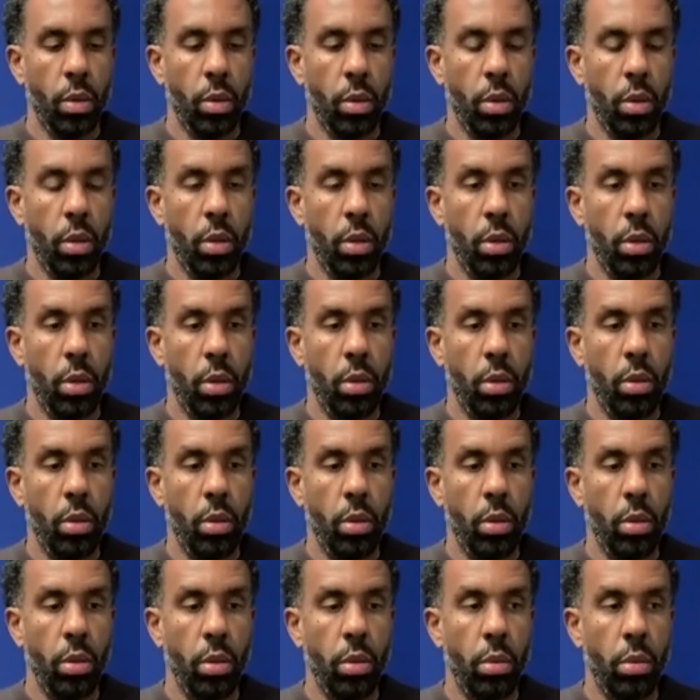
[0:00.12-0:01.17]

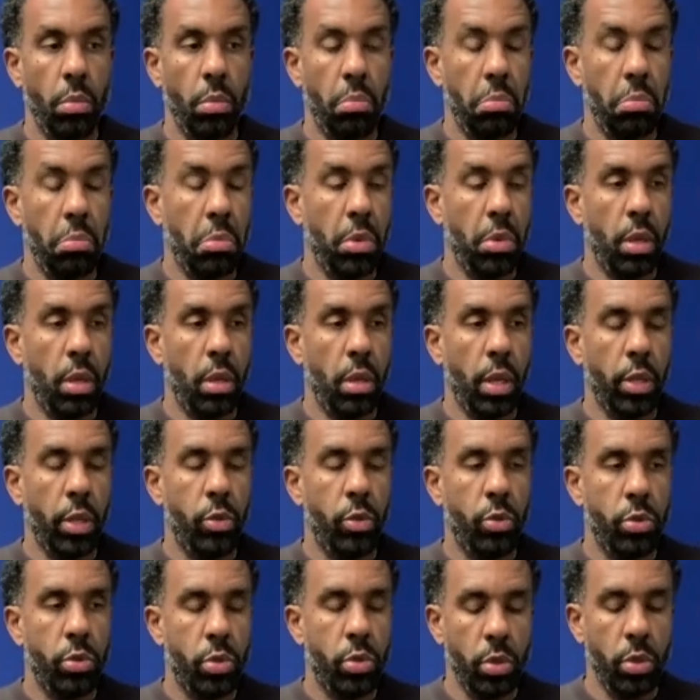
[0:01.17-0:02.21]
Uh, like
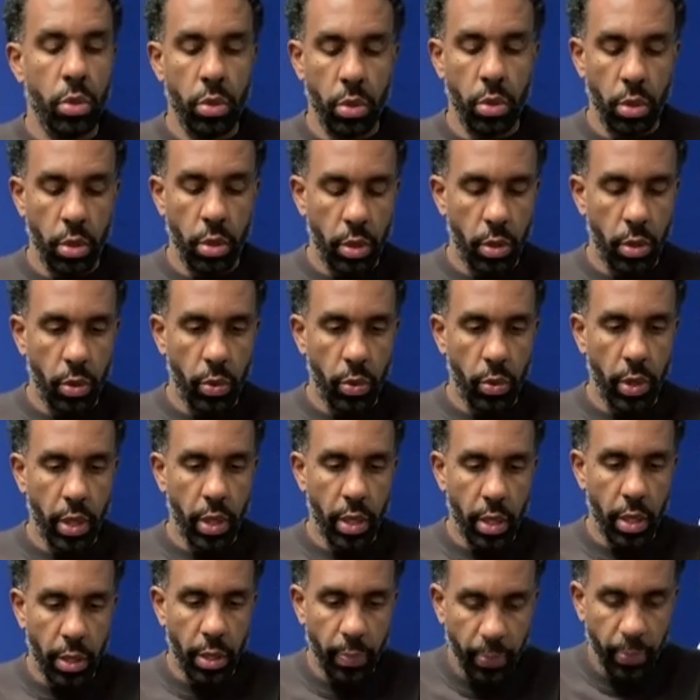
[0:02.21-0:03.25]
you saw, we
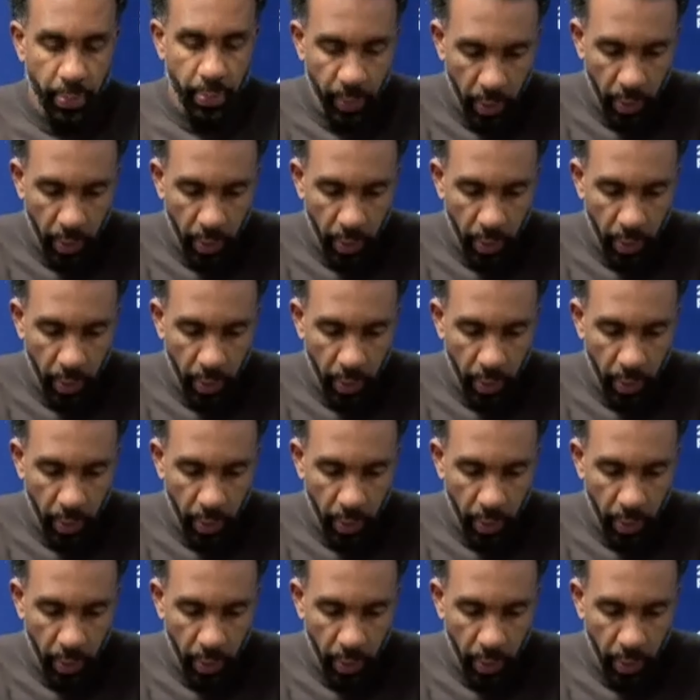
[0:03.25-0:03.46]
um,